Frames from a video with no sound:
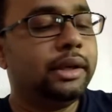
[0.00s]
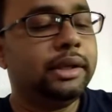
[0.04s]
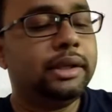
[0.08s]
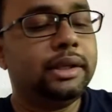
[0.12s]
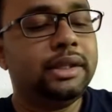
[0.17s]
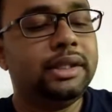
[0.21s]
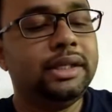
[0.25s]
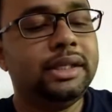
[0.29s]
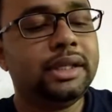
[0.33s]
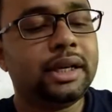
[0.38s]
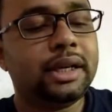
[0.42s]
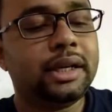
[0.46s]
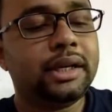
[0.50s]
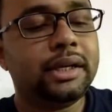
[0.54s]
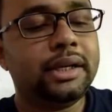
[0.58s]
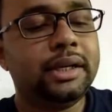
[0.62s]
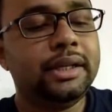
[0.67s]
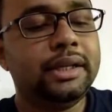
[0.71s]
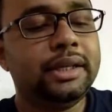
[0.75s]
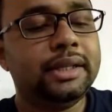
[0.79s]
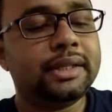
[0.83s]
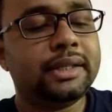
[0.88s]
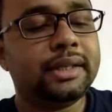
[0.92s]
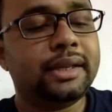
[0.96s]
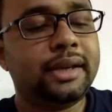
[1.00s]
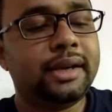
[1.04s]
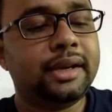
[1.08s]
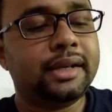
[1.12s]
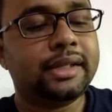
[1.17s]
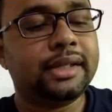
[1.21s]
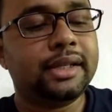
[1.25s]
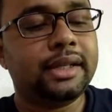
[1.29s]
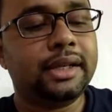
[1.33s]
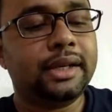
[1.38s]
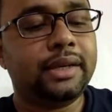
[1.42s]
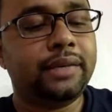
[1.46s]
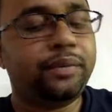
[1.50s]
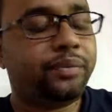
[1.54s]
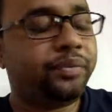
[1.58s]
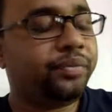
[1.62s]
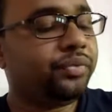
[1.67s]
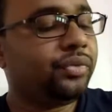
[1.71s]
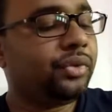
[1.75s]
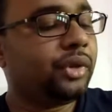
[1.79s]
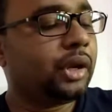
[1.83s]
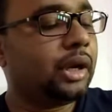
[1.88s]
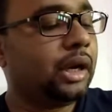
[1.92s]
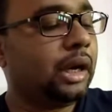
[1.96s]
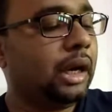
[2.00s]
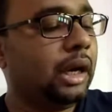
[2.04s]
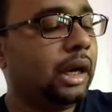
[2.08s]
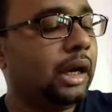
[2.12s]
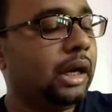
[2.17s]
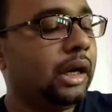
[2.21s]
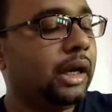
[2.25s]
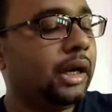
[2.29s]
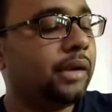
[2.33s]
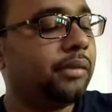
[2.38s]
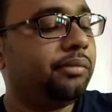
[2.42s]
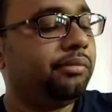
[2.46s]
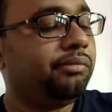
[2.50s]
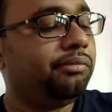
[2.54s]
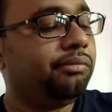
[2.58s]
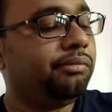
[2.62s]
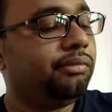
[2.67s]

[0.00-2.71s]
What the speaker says: Here in this essay, uh,